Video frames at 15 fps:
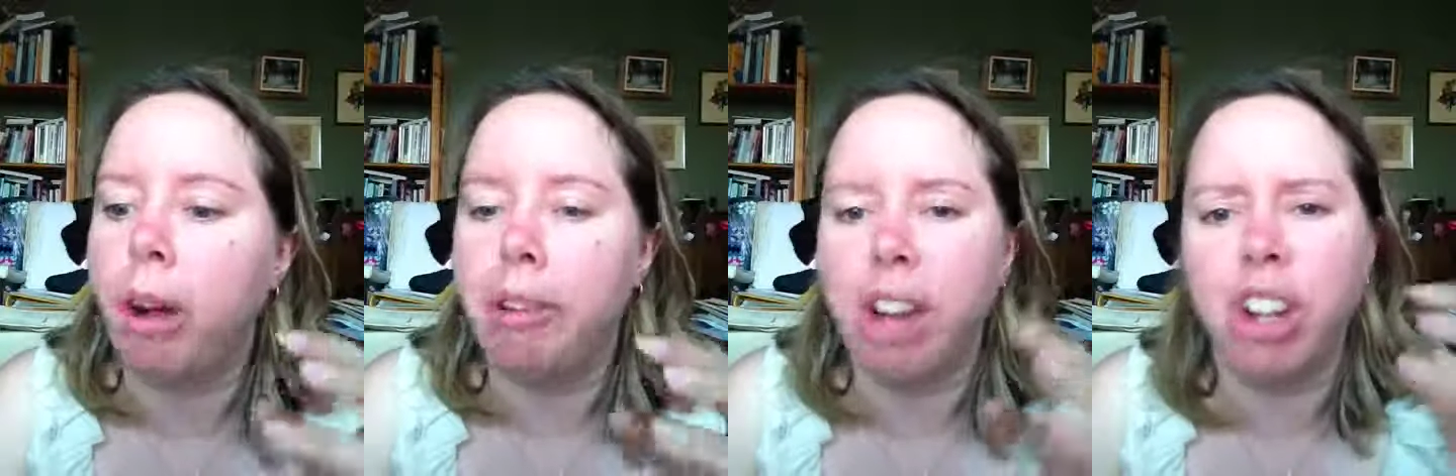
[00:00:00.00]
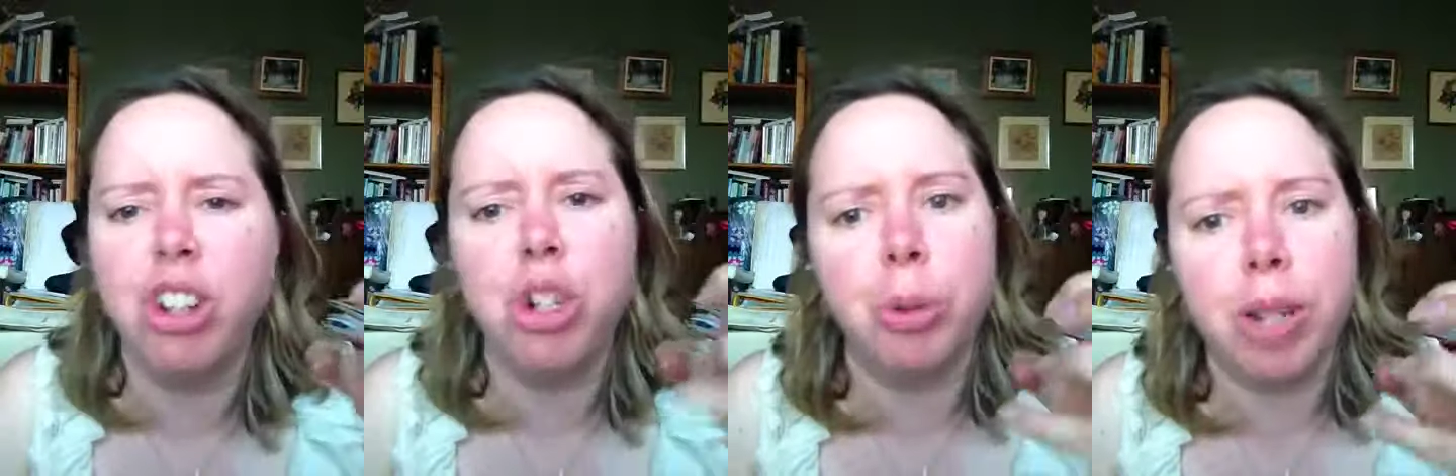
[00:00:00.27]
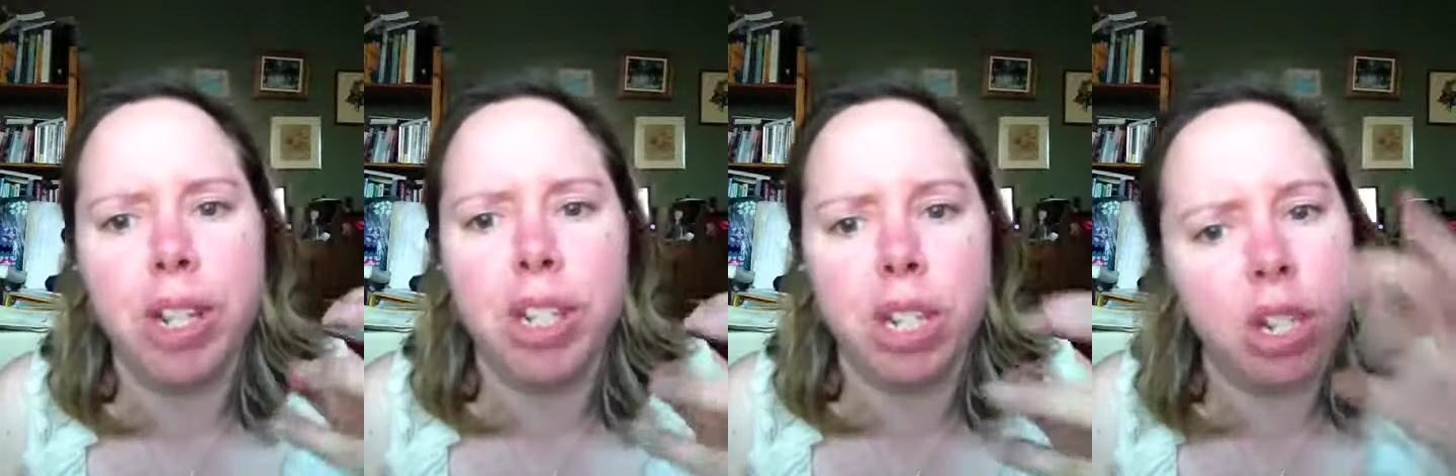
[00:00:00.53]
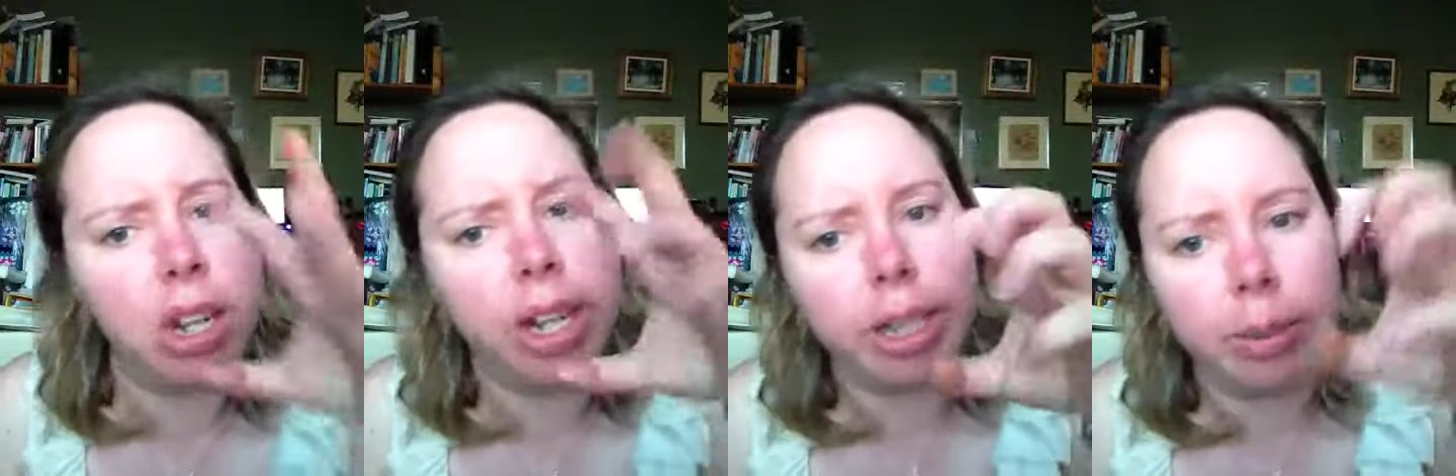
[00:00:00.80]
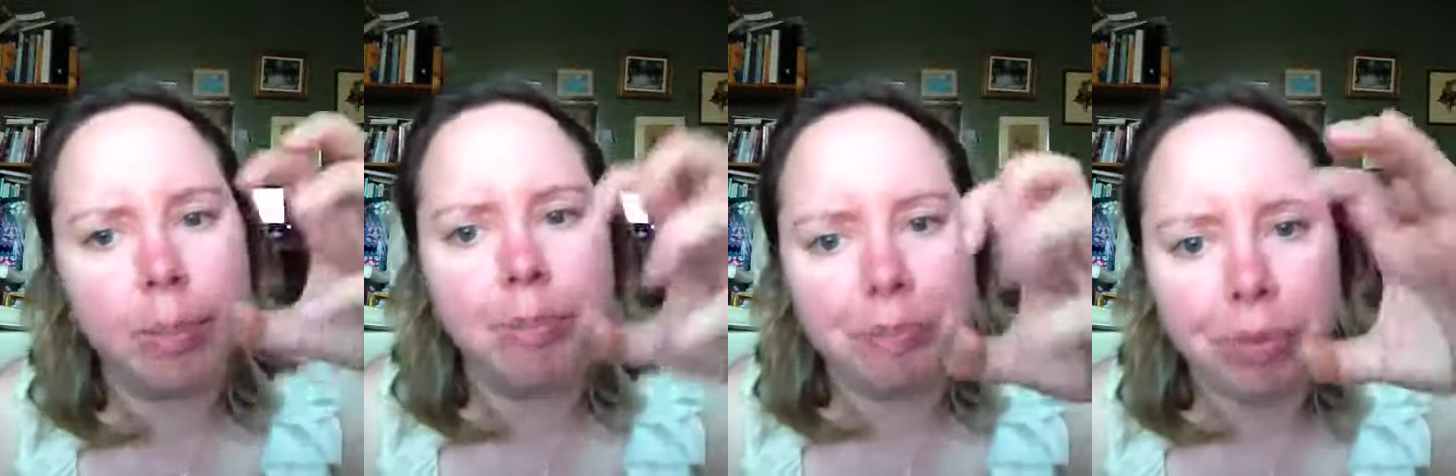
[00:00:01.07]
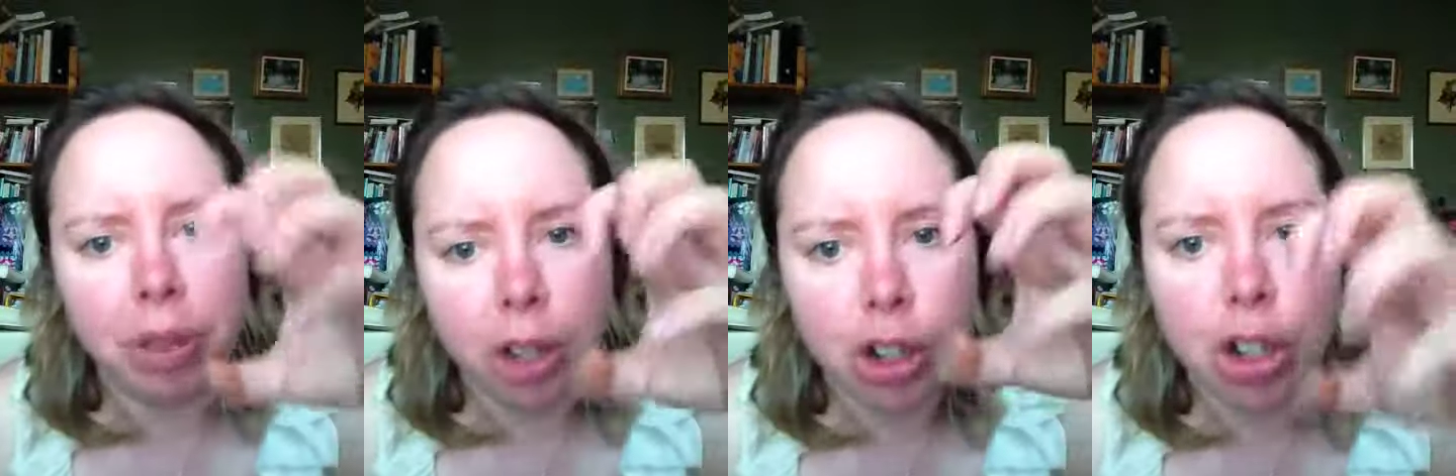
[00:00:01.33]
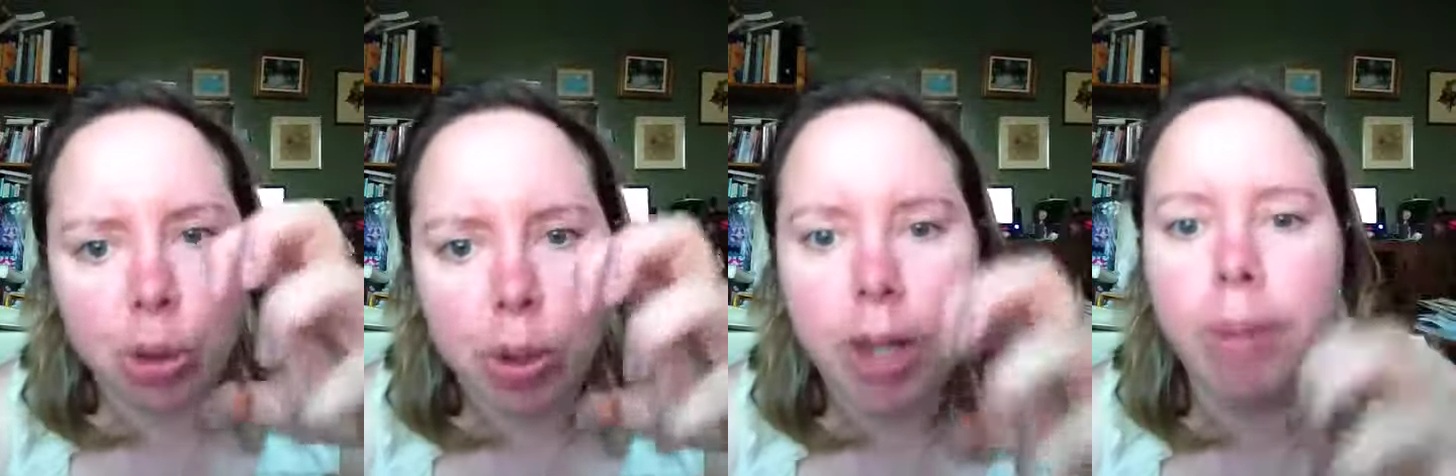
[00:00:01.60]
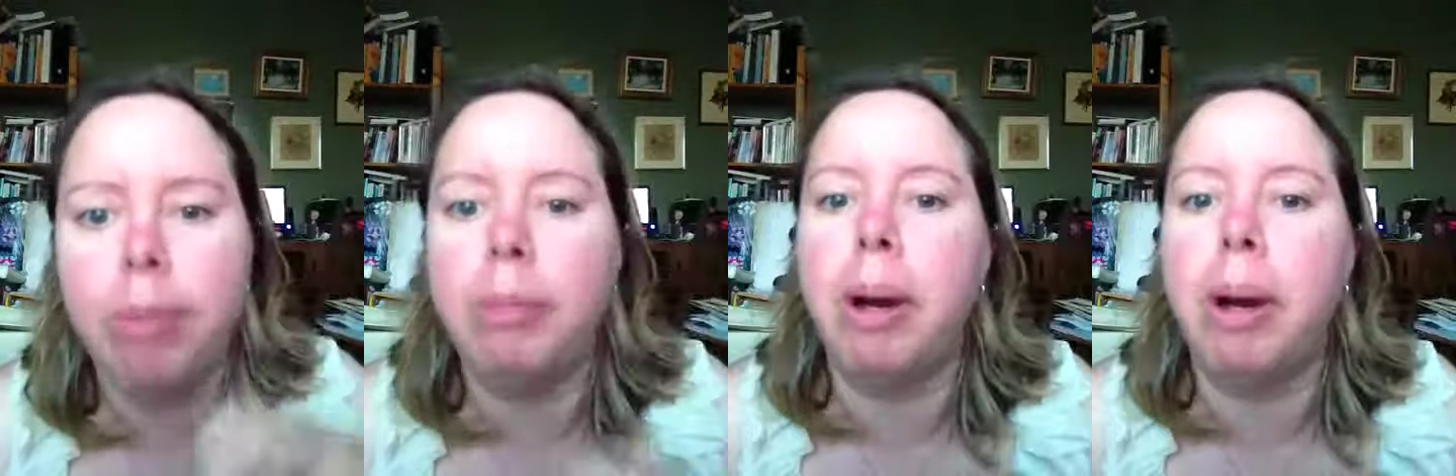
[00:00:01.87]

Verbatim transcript: Not chewy as in like chewy,